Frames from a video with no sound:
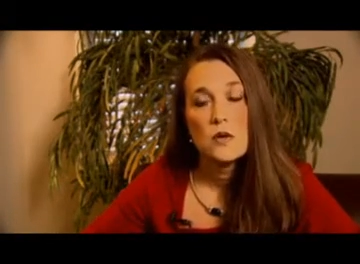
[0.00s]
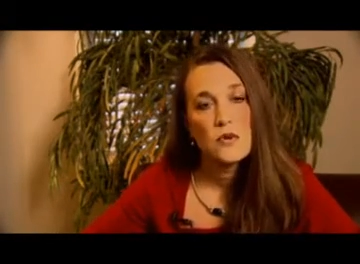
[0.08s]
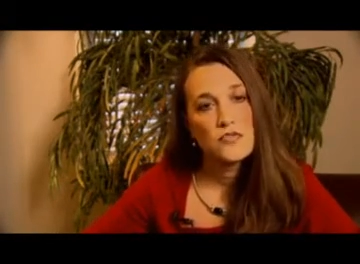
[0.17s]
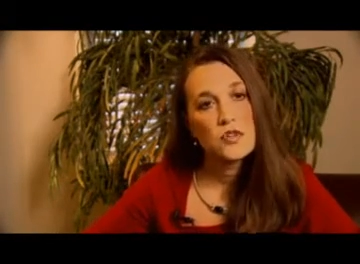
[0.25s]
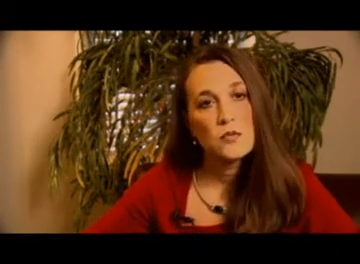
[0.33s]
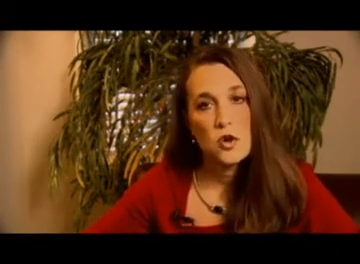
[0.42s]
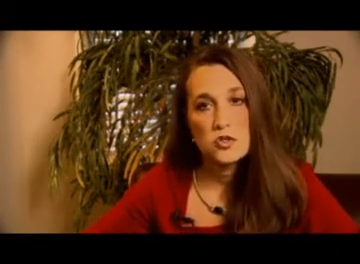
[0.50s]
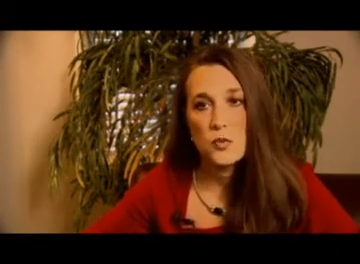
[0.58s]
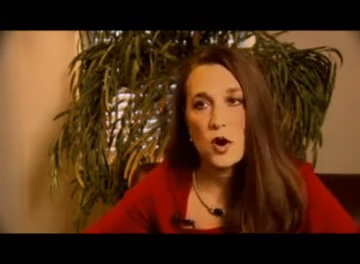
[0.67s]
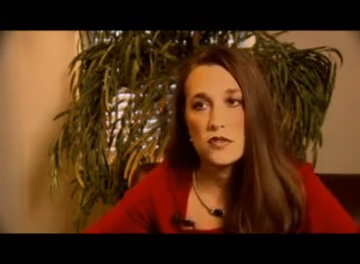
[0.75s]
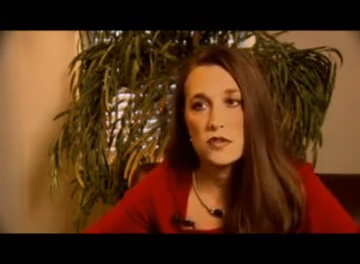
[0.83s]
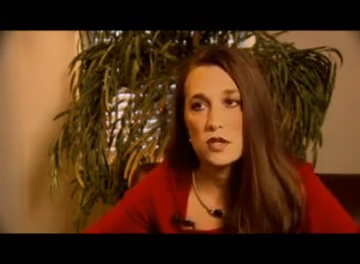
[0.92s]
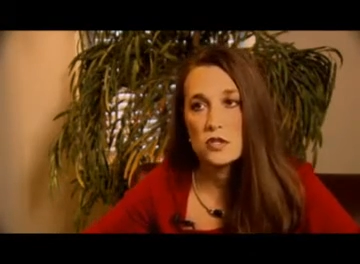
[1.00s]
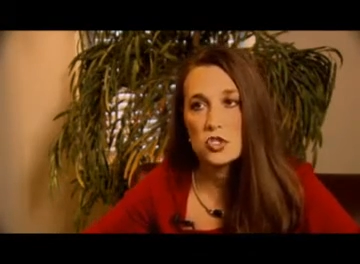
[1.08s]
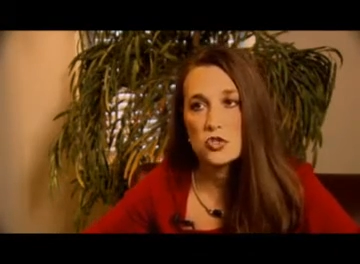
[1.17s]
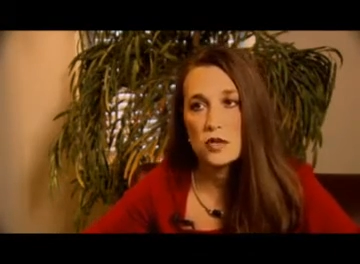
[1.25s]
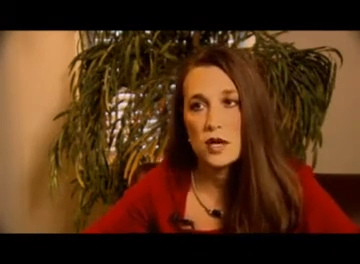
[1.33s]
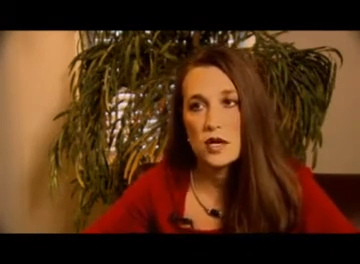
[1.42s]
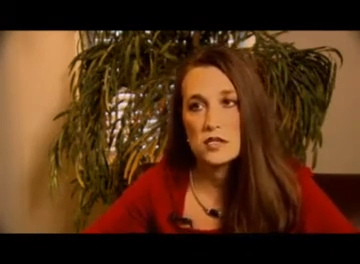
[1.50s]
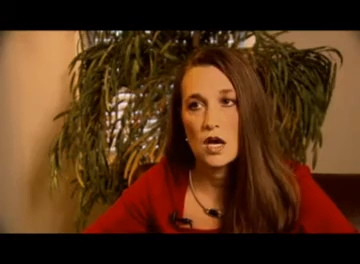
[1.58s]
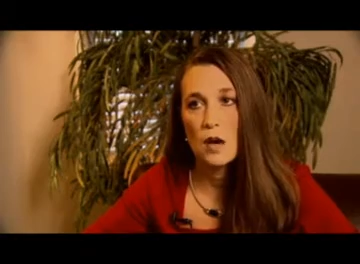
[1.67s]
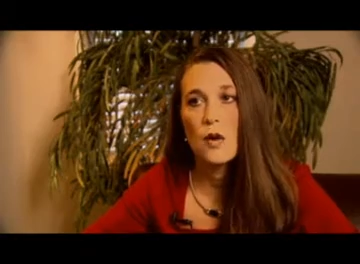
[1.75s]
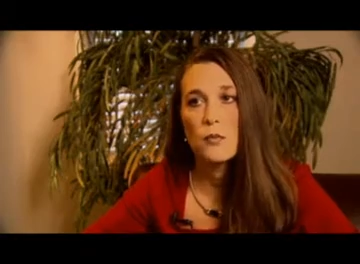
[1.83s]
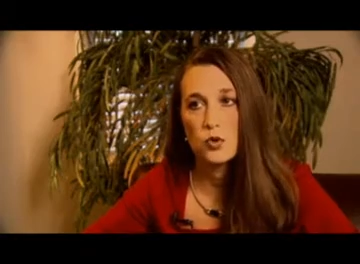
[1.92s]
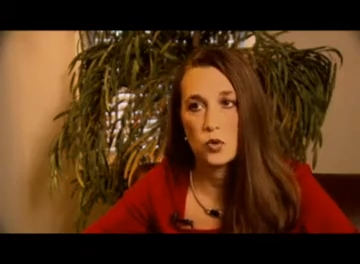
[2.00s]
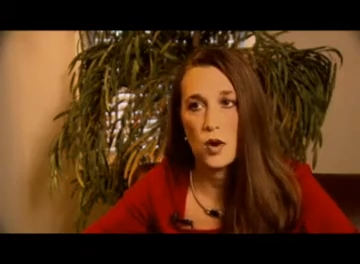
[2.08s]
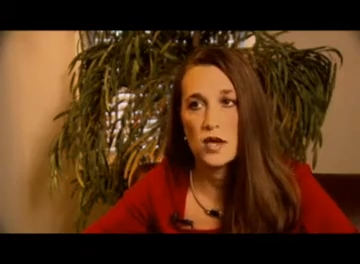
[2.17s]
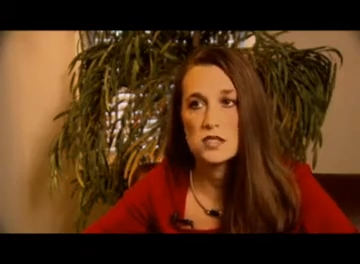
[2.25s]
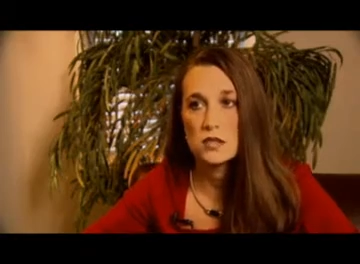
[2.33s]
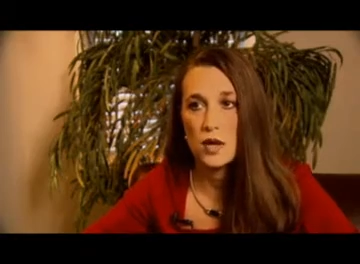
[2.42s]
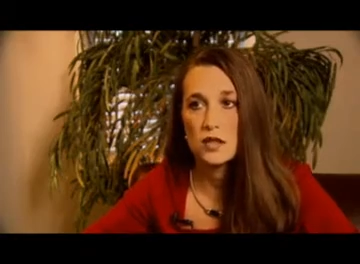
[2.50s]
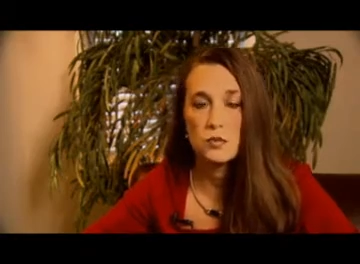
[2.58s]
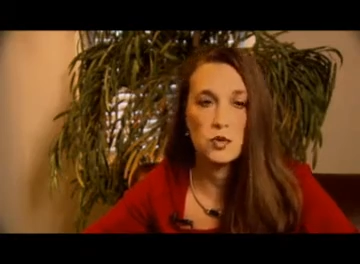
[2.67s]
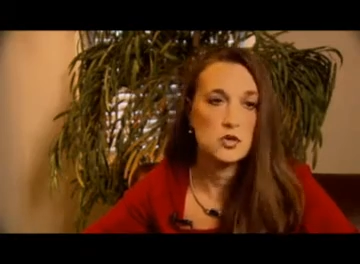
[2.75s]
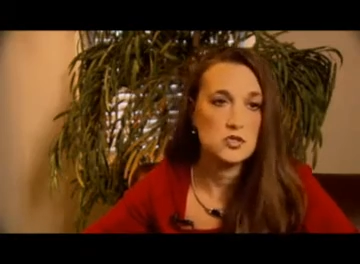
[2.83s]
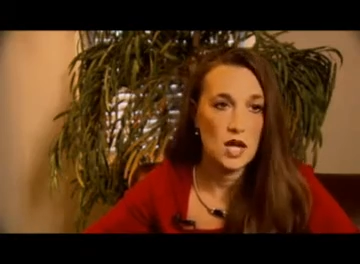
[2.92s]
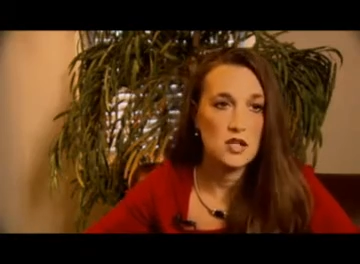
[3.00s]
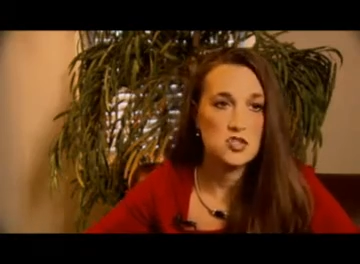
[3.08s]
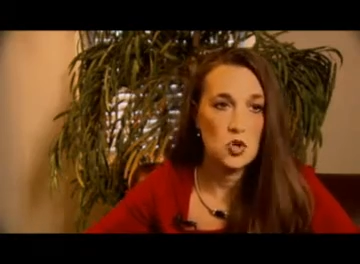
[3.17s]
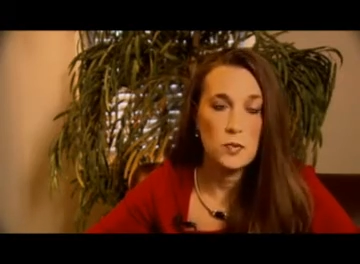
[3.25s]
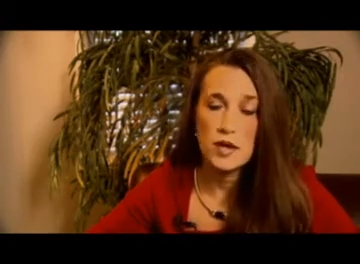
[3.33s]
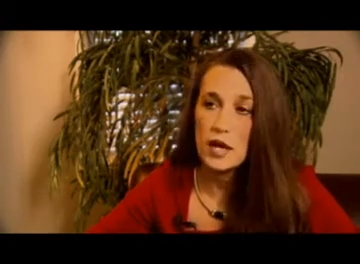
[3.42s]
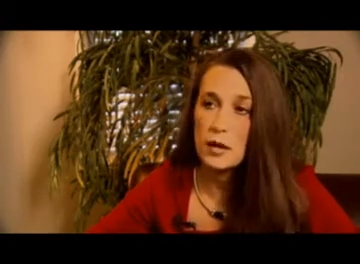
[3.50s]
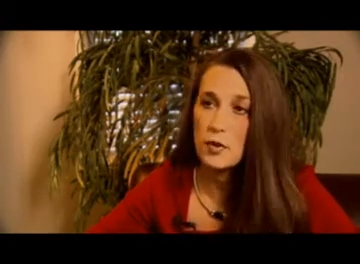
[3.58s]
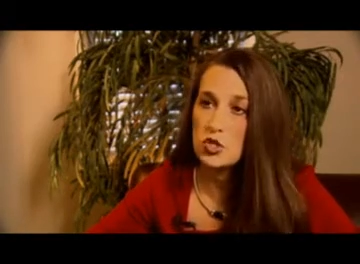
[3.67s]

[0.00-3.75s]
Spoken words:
But for the most part, the industry has come up with ways to make the pills not so big,